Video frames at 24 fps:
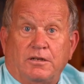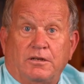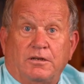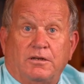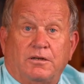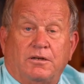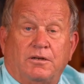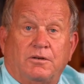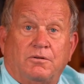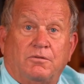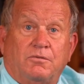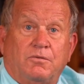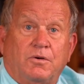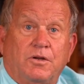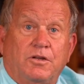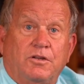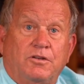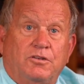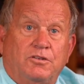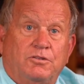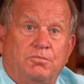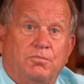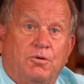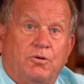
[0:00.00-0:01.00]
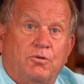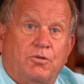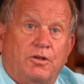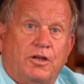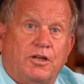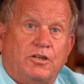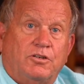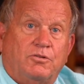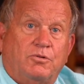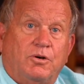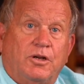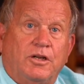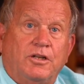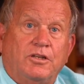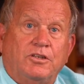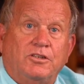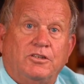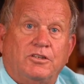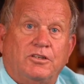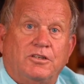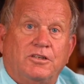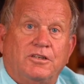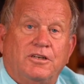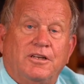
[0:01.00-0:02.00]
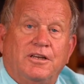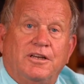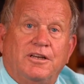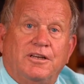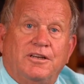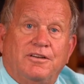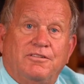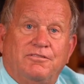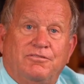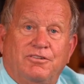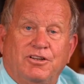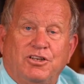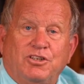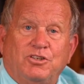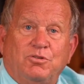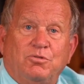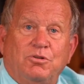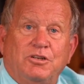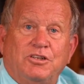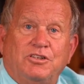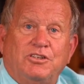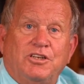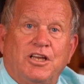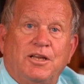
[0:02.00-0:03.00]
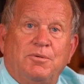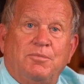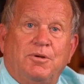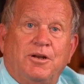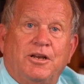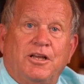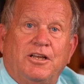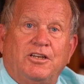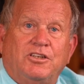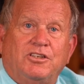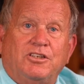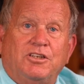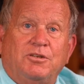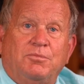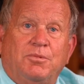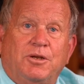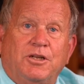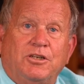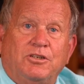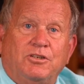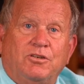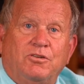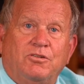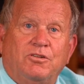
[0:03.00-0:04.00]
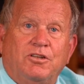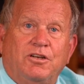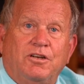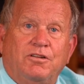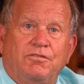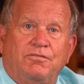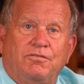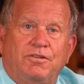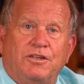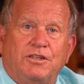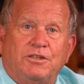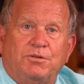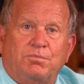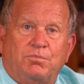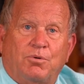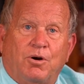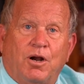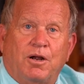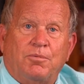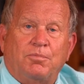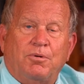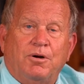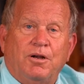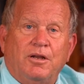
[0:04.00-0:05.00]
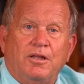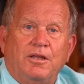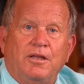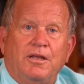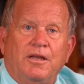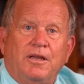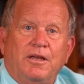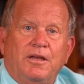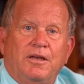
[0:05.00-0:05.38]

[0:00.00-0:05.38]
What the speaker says: We use both x-rays and visual examination to make sure that it fits properly,